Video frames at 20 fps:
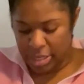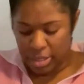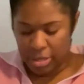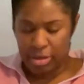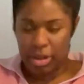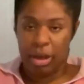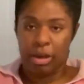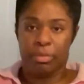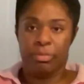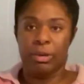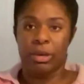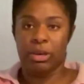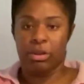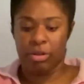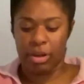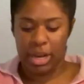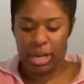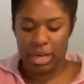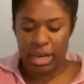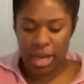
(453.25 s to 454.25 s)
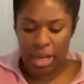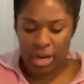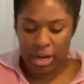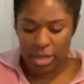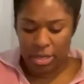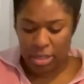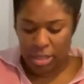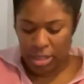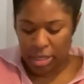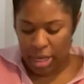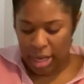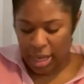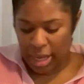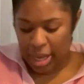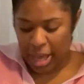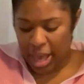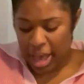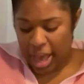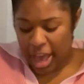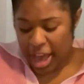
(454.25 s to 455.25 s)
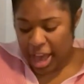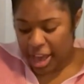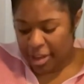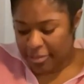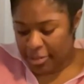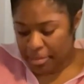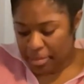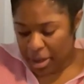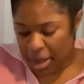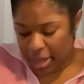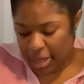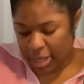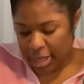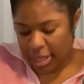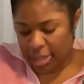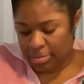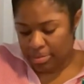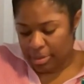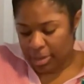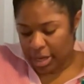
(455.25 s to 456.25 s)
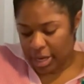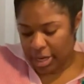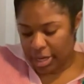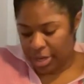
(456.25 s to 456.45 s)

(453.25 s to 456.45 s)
So that would be a great day to just like have a podcast playing,